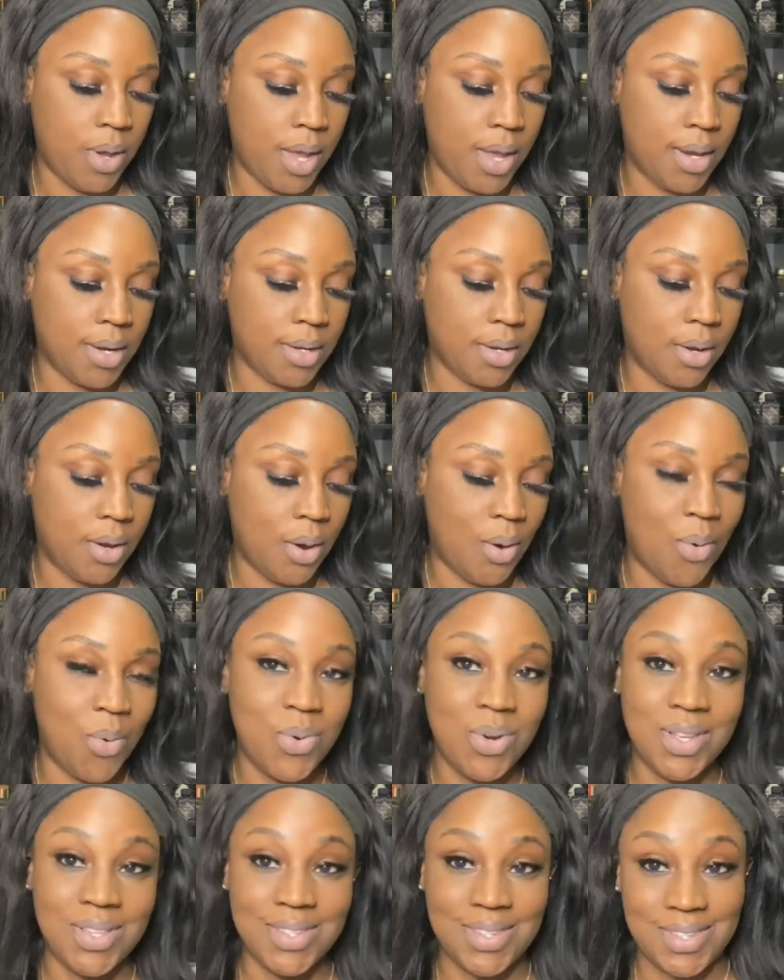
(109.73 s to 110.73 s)
and
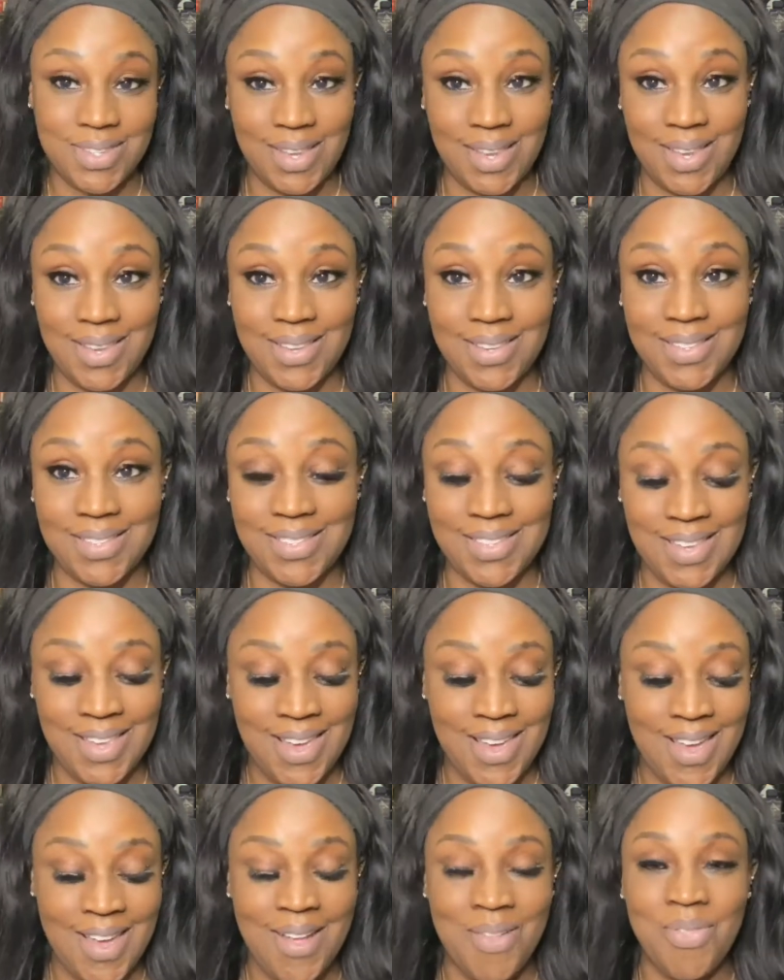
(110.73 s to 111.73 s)
golden sands.
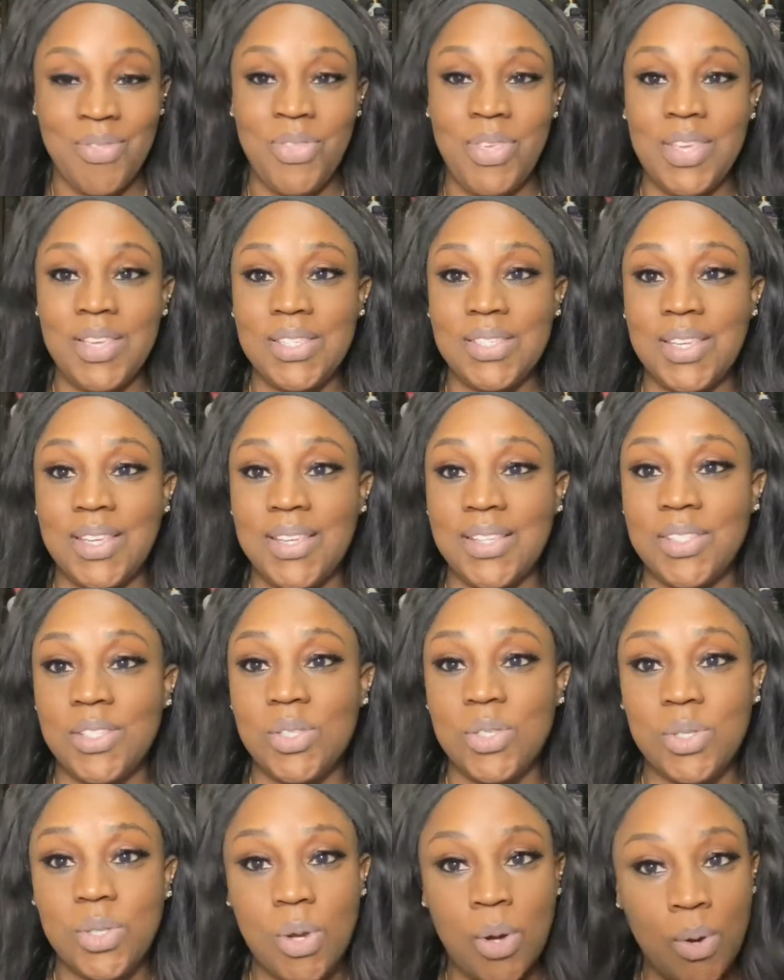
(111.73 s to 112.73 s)
This is
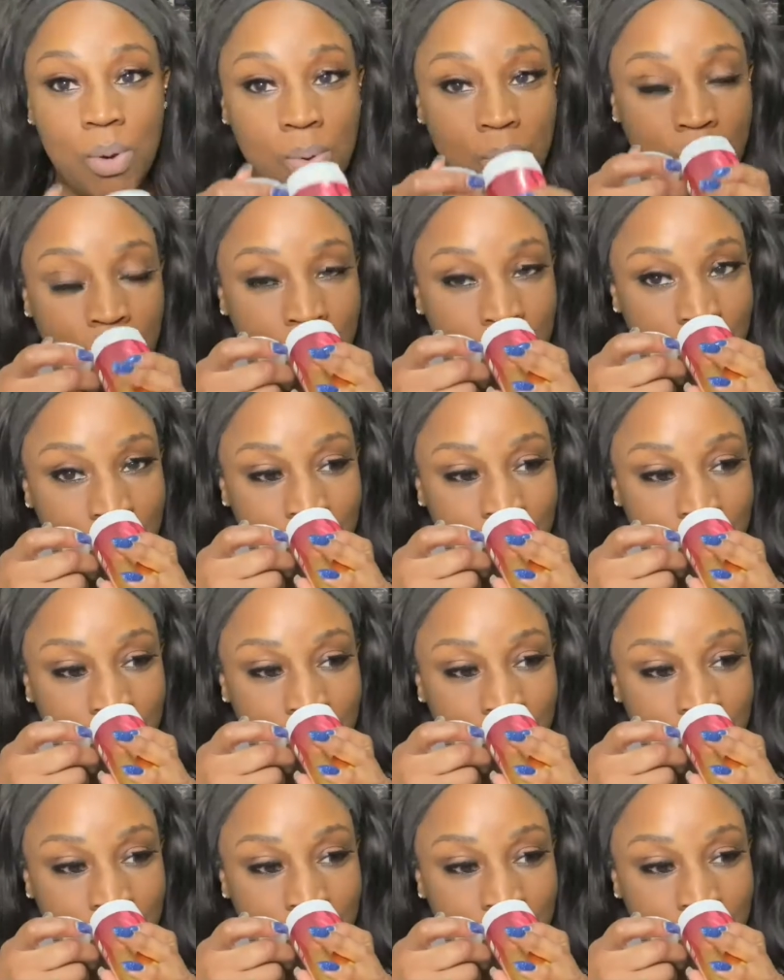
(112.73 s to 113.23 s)
so...